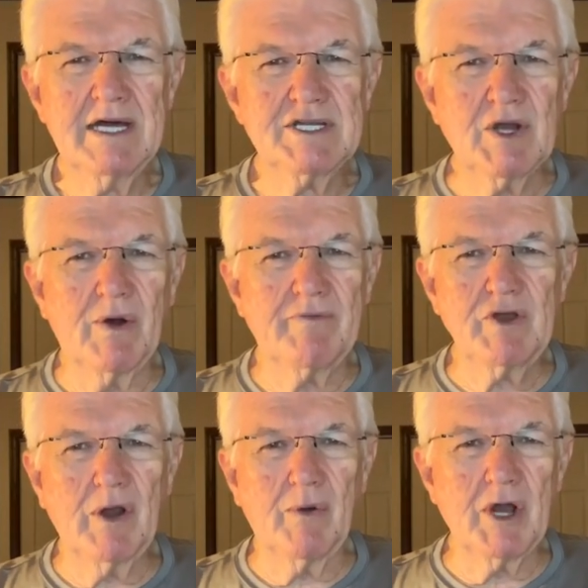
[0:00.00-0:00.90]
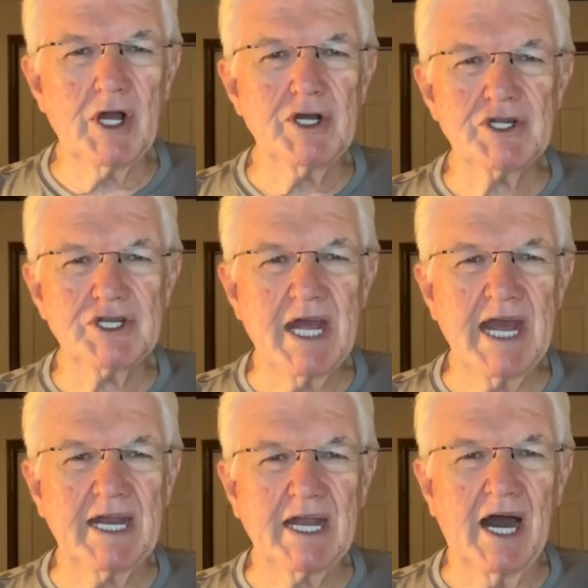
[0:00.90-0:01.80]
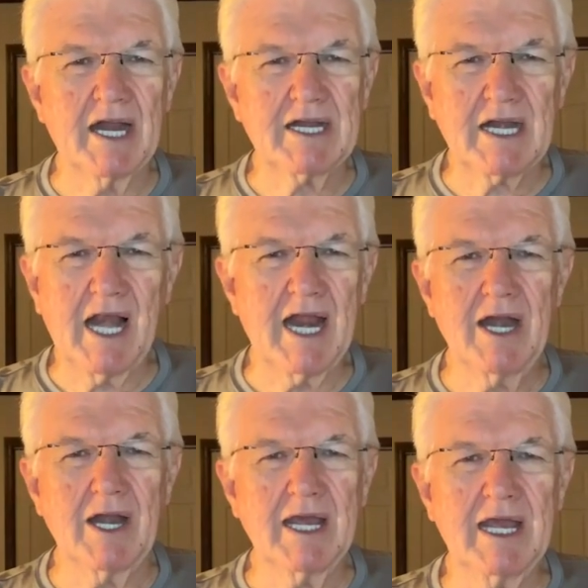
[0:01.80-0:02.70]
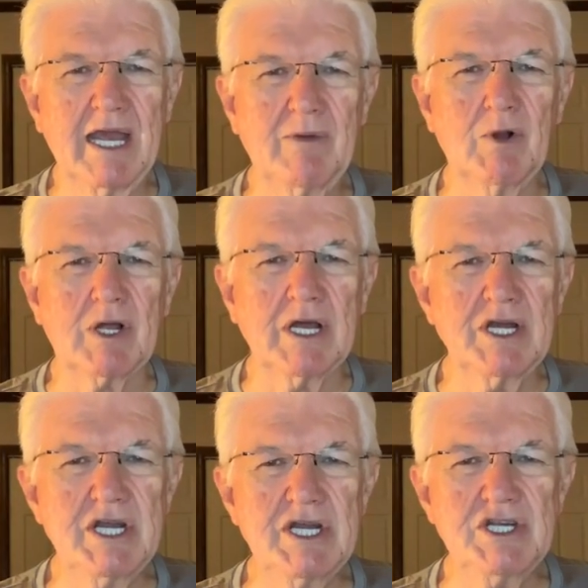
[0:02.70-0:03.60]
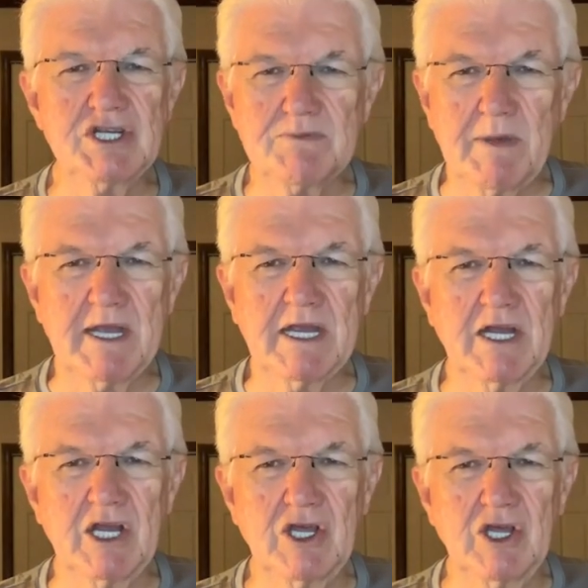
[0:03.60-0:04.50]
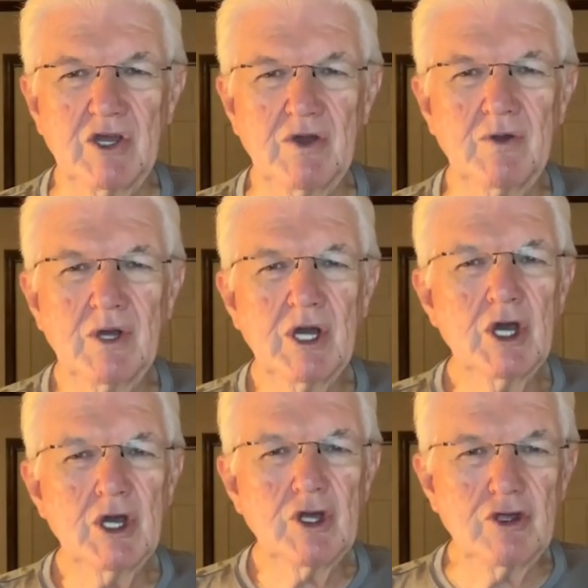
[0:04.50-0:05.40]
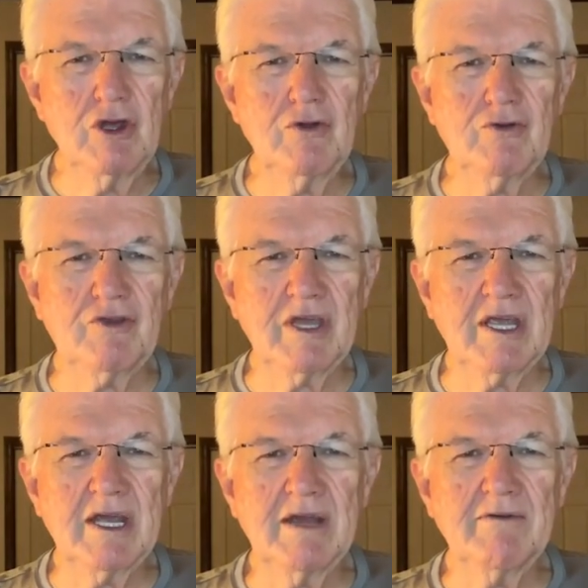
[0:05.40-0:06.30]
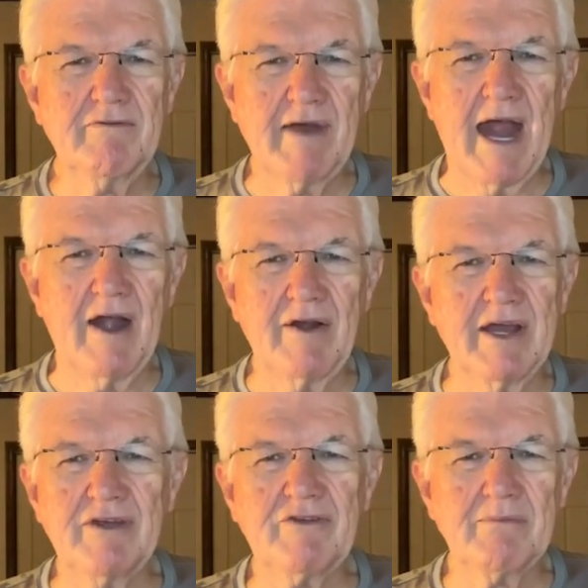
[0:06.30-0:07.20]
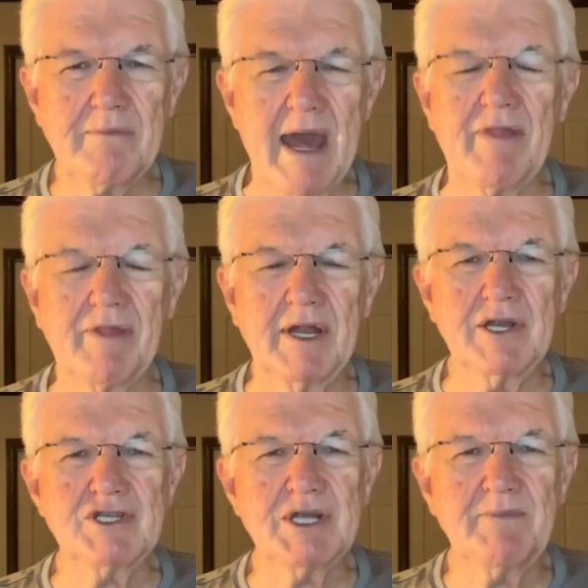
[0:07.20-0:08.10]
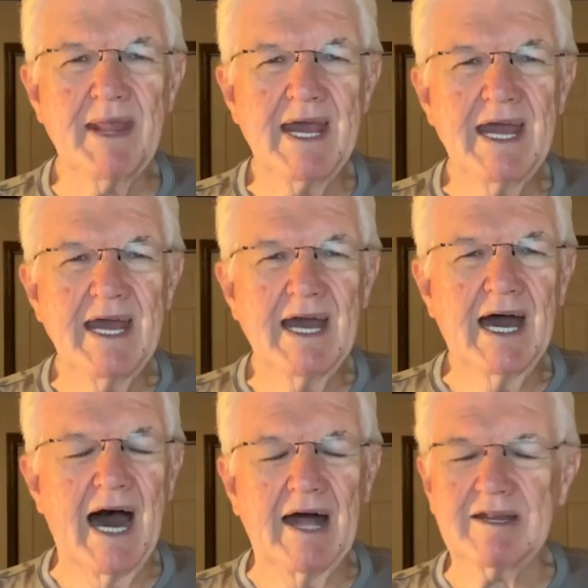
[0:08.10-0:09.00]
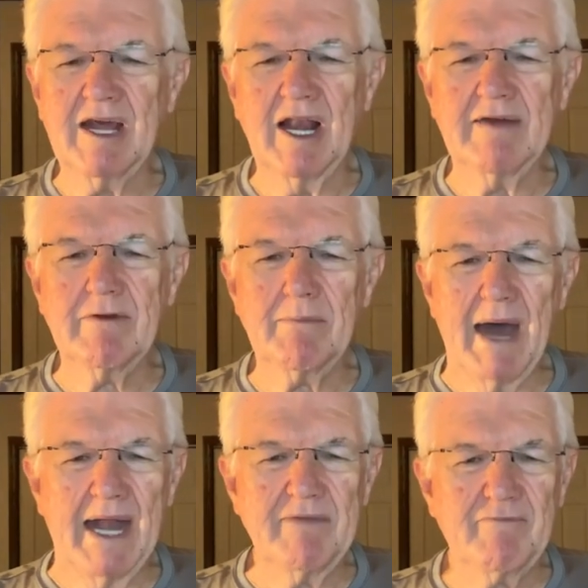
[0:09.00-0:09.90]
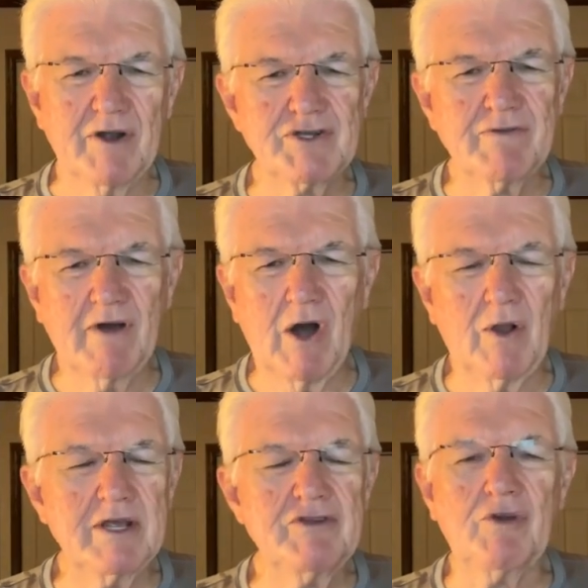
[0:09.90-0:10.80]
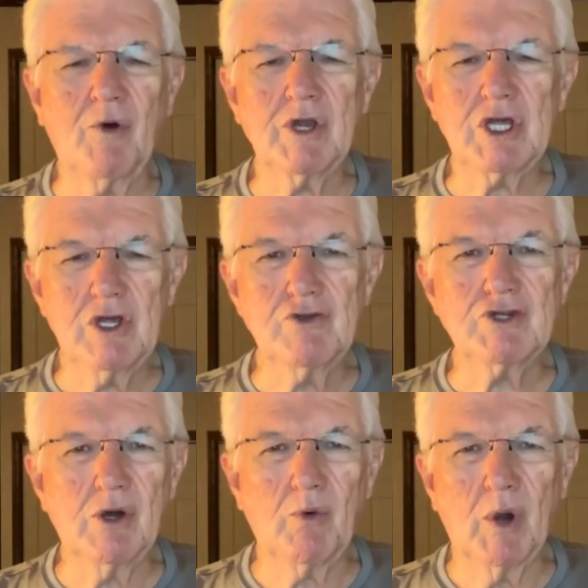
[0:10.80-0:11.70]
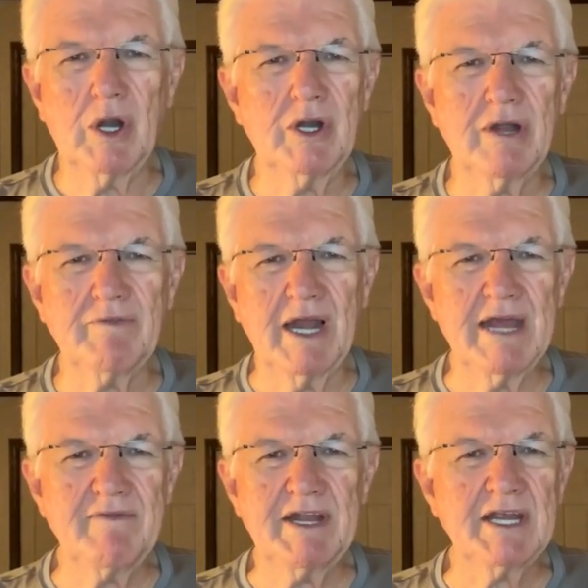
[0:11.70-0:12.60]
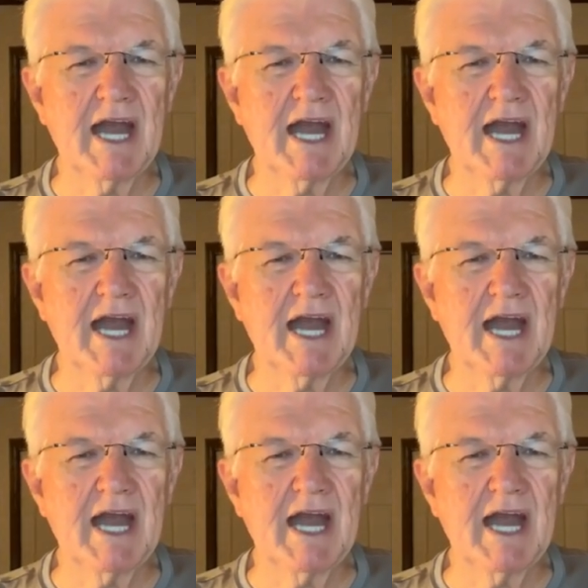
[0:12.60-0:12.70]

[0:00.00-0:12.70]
So if you don't understand God clearly, He will continue speaking to you using various methods. I tell everybody, first of all, he's going to use the word of the living